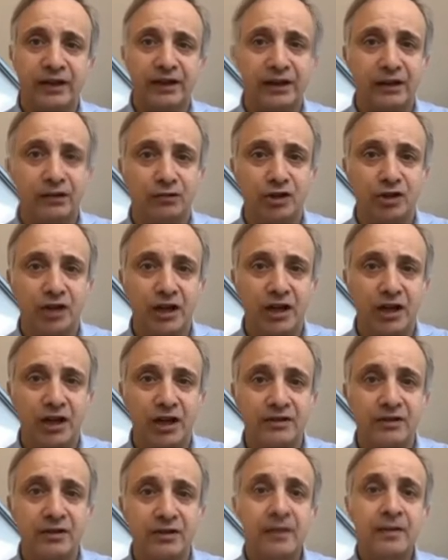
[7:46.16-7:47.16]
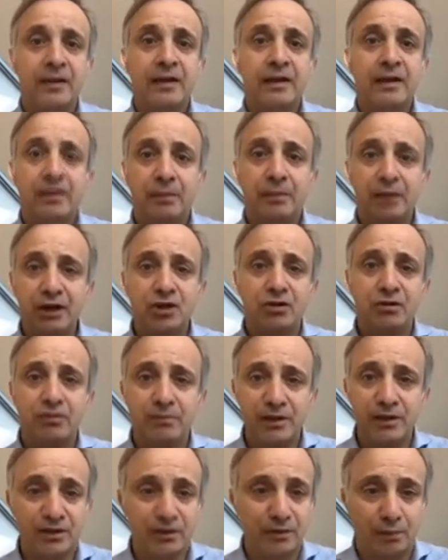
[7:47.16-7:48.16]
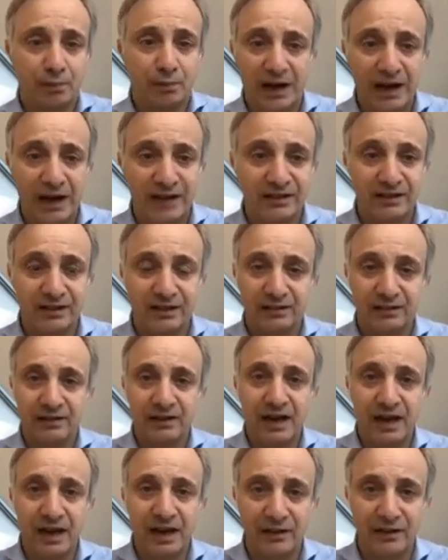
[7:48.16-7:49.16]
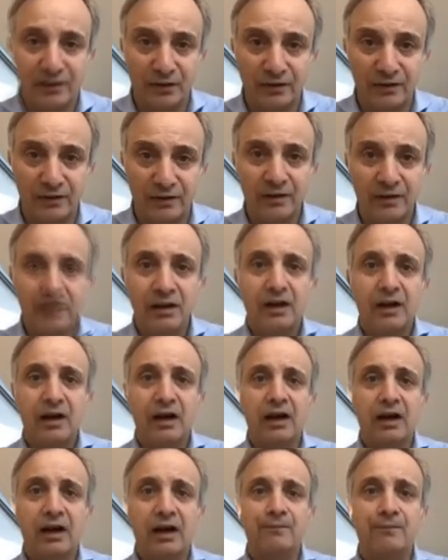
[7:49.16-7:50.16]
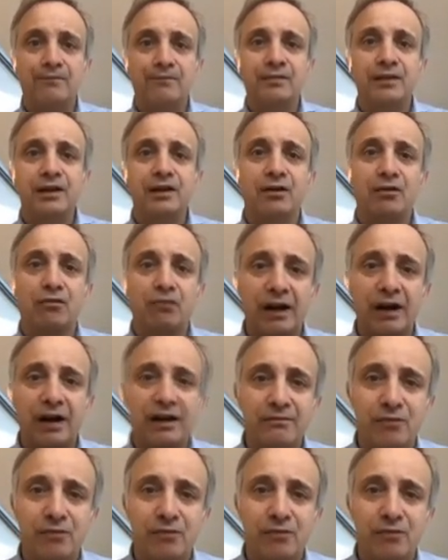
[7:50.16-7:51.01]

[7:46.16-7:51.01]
out to change this but it shouldn't be surprising either um, you know, writing